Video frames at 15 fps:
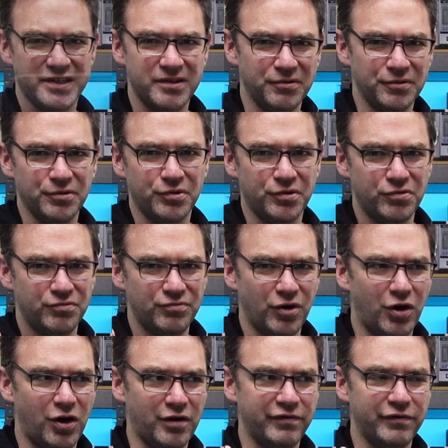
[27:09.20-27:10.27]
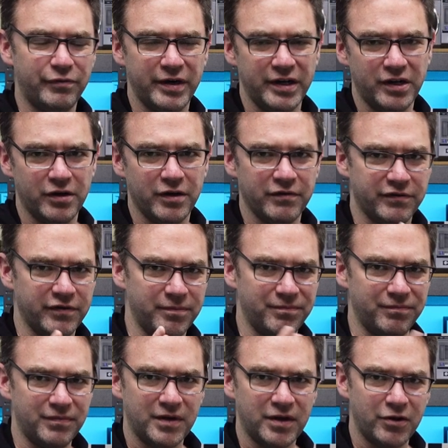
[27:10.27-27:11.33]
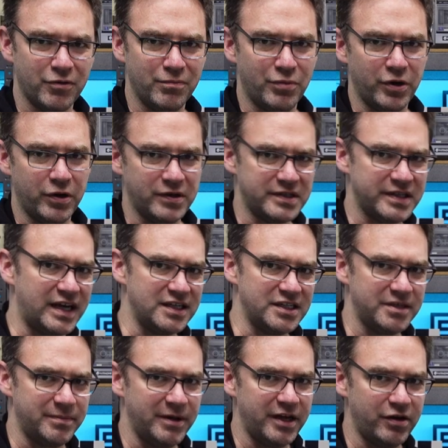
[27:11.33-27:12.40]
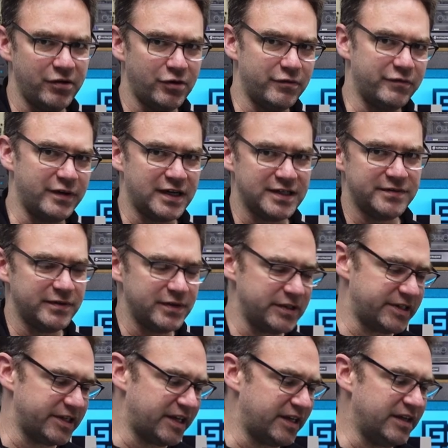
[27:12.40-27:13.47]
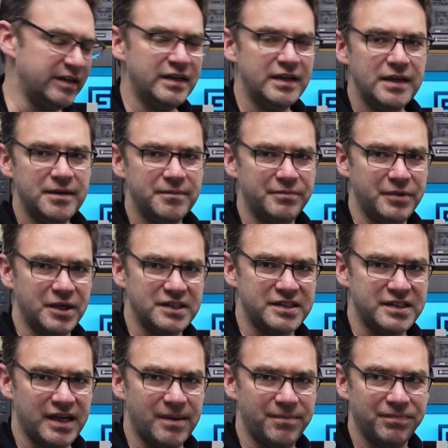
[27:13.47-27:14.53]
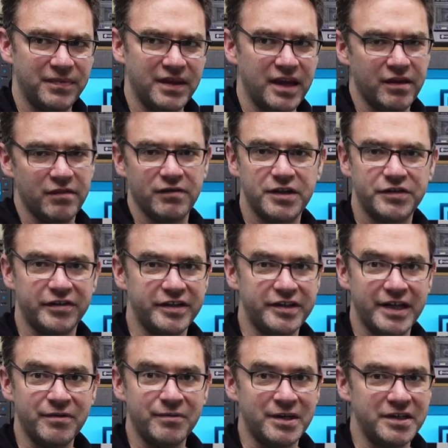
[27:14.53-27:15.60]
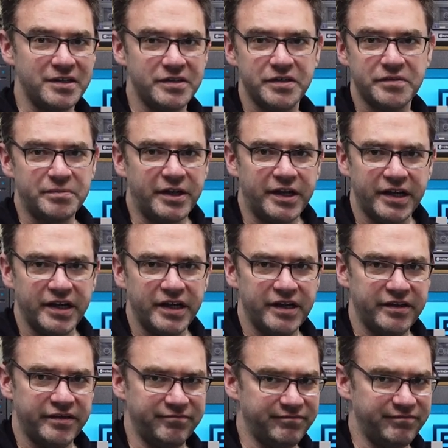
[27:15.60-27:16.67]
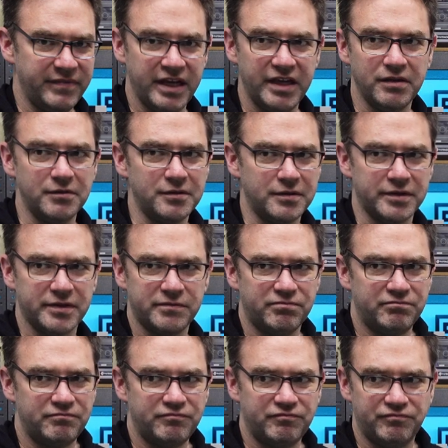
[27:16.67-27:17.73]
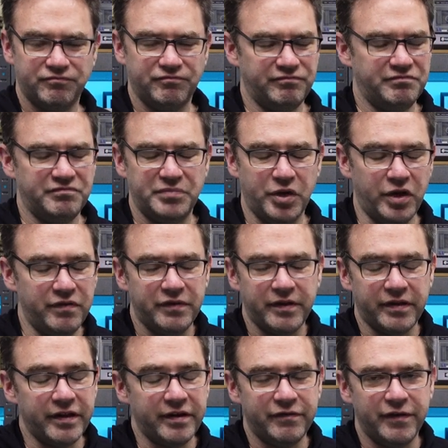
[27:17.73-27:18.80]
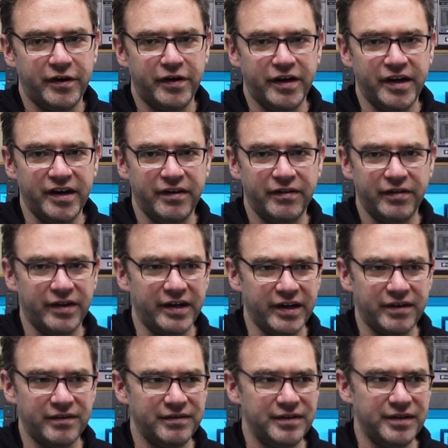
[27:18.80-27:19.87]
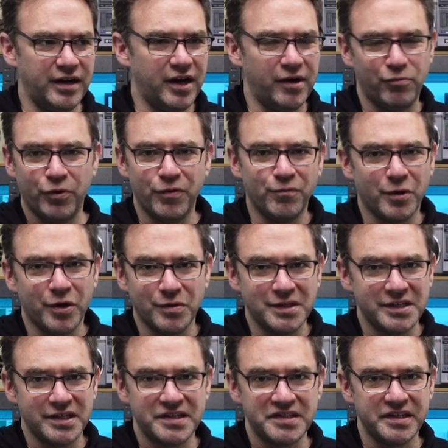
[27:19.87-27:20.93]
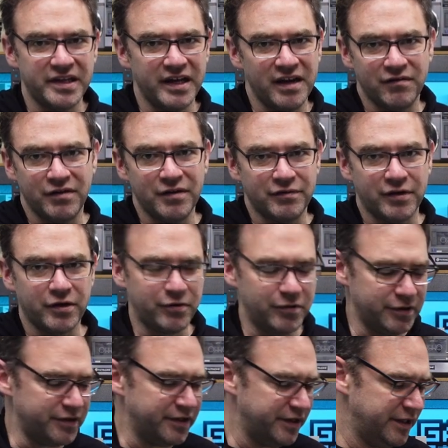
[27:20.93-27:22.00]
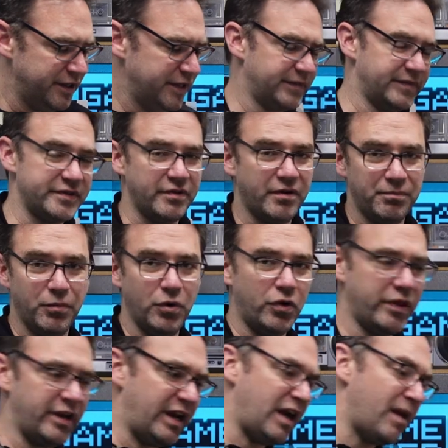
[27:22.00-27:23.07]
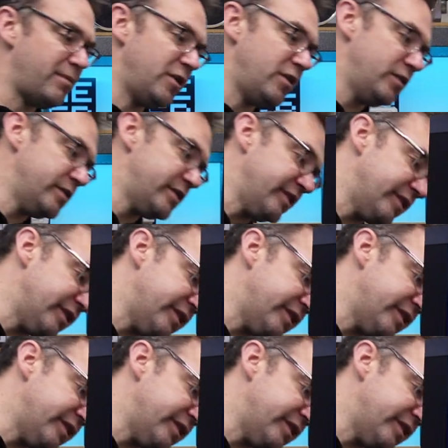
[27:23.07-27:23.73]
it'll look off when you go from component to RGB or vice versa. But um, yeah, the retro one, you just plug it in and it looks perfectly fine. Like I wouldn't want to adjust it even if I could. So I'm more than happy using